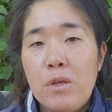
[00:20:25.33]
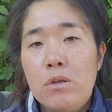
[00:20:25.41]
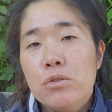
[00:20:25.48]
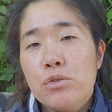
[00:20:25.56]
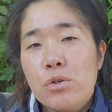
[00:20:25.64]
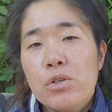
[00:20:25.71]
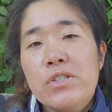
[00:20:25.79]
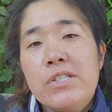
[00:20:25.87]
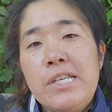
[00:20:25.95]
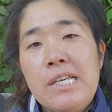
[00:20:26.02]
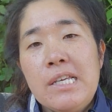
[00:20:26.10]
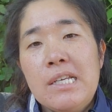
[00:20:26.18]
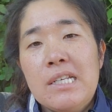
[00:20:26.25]
you start
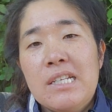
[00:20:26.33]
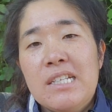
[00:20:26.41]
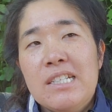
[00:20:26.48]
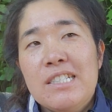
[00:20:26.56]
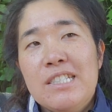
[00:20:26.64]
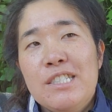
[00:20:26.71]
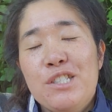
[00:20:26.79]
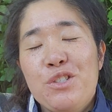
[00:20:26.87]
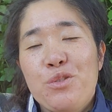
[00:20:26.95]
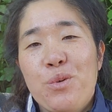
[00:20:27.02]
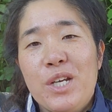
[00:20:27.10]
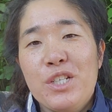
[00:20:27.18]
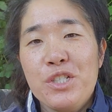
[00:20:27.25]
seeing
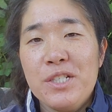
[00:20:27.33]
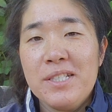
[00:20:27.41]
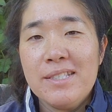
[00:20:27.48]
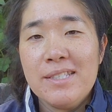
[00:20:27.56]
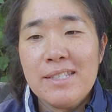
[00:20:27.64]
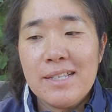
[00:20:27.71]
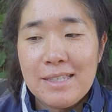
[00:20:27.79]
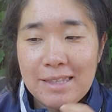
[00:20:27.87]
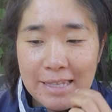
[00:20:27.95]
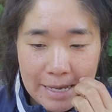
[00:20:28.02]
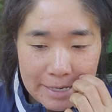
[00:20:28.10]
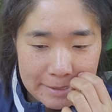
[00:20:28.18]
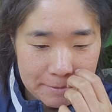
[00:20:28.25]
situations
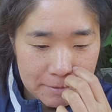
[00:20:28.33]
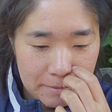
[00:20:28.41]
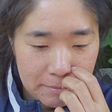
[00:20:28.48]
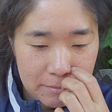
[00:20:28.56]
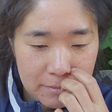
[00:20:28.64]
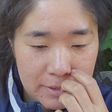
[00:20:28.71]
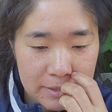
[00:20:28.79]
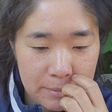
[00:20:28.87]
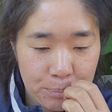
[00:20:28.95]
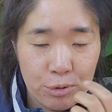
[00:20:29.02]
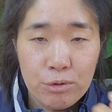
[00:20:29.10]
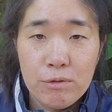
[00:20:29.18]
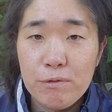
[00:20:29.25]
that
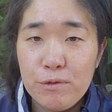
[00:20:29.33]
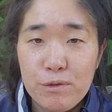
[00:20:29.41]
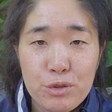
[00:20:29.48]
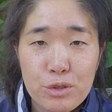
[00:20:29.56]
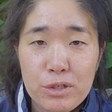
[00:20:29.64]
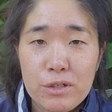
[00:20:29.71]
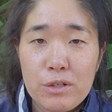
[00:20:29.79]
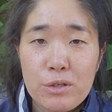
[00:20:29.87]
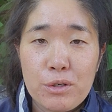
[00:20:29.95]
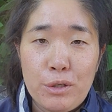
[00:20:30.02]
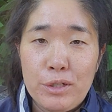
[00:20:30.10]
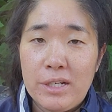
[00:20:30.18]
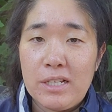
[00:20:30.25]
disprove your
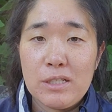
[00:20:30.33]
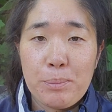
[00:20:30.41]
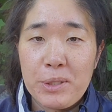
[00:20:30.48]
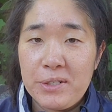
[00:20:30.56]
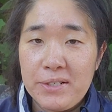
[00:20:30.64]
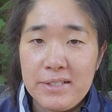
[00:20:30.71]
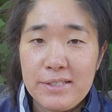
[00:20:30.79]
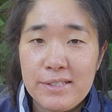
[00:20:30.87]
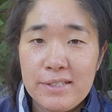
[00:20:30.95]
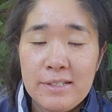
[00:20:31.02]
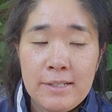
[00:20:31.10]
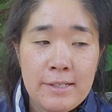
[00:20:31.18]
current experience.